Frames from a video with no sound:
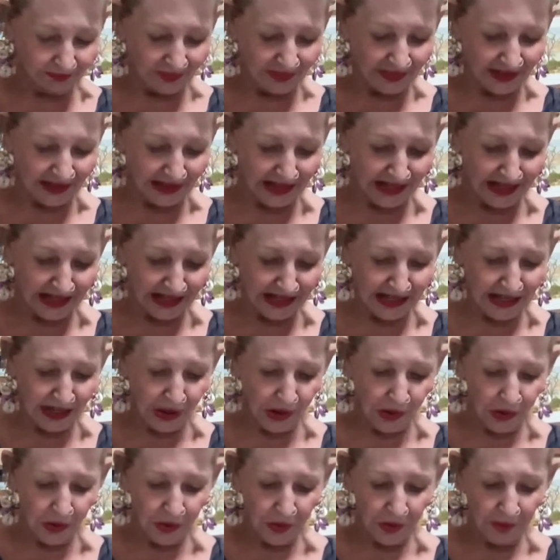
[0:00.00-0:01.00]
the
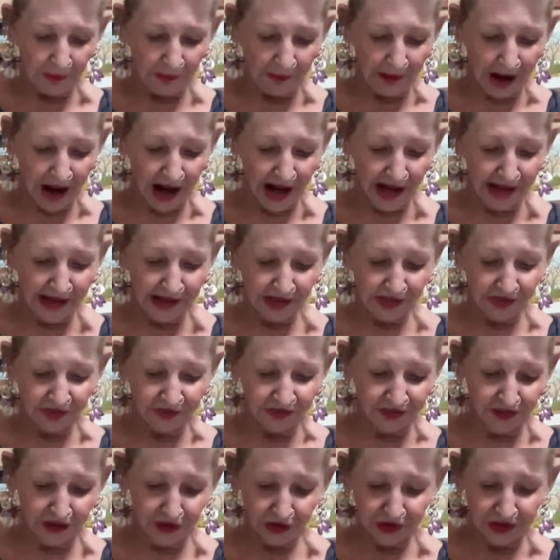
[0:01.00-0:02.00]
ego, mind,
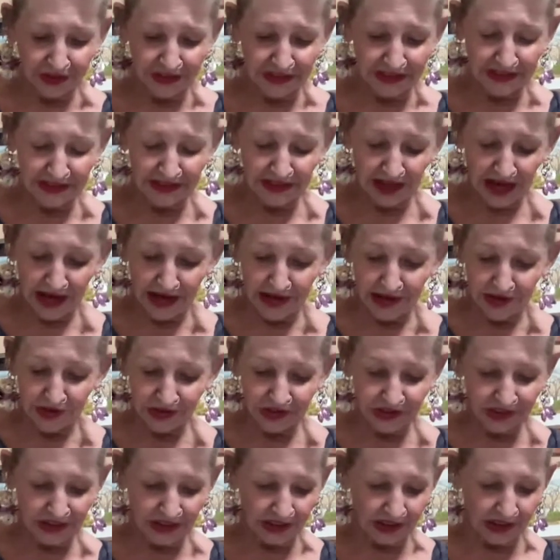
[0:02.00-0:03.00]
fear,
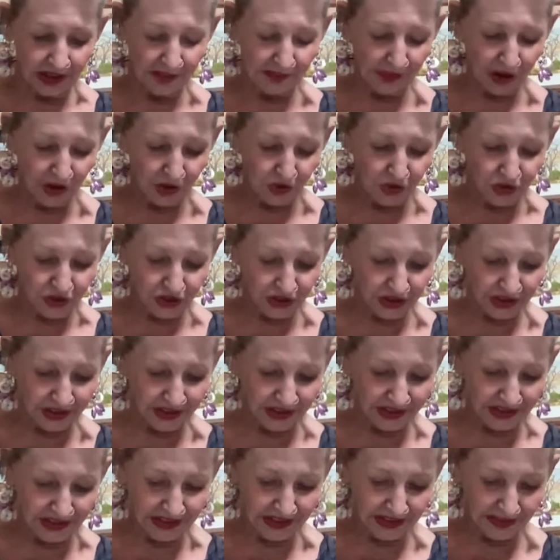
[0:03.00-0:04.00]
desires, and
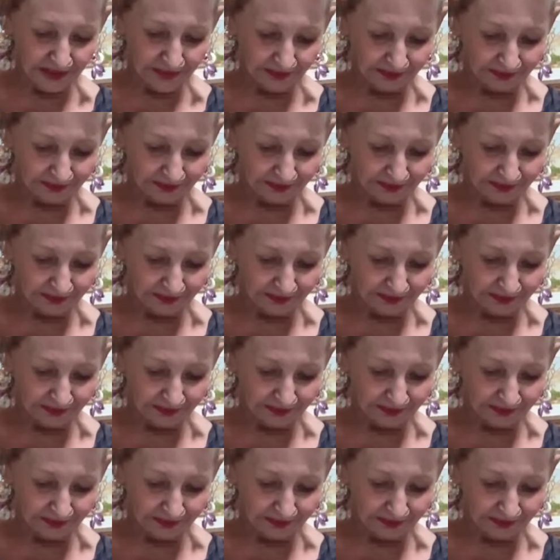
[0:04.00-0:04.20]
emotions,